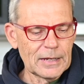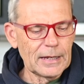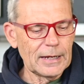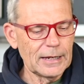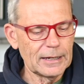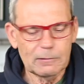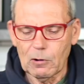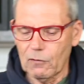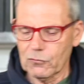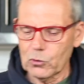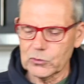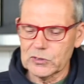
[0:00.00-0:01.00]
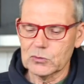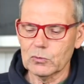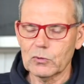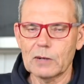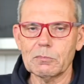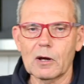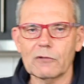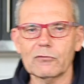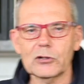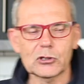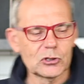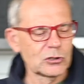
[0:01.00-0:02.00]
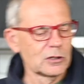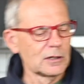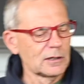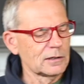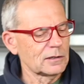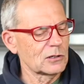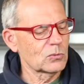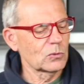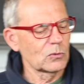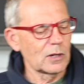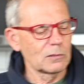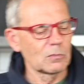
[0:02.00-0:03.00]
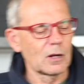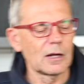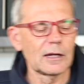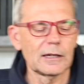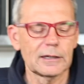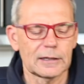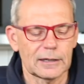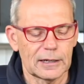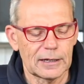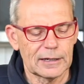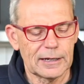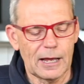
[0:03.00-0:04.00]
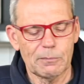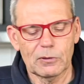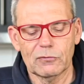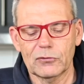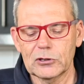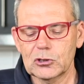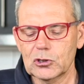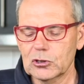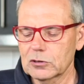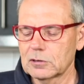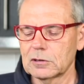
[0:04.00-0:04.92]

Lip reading: Of course, this will run my fridge. This will run my camper fridge.